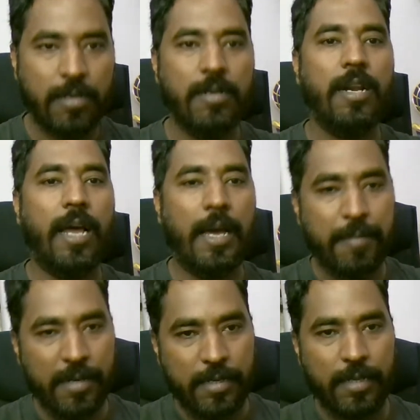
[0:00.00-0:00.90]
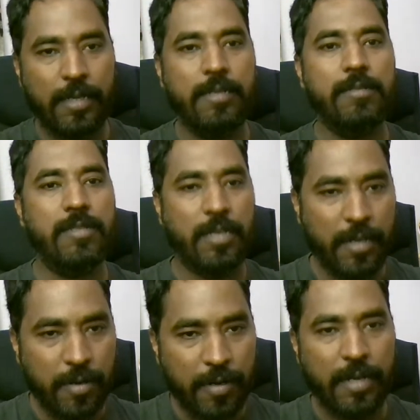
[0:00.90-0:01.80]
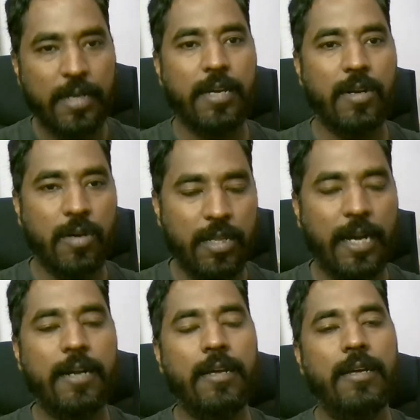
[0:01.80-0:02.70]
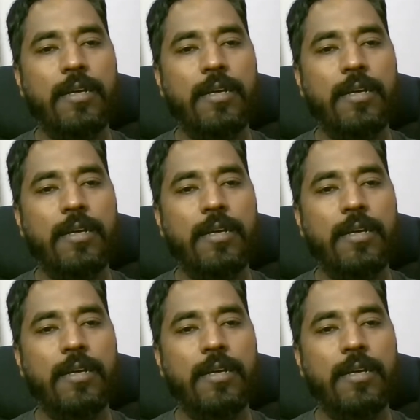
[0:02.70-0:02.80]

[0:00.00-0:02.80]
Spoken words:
reliability, security, and all that.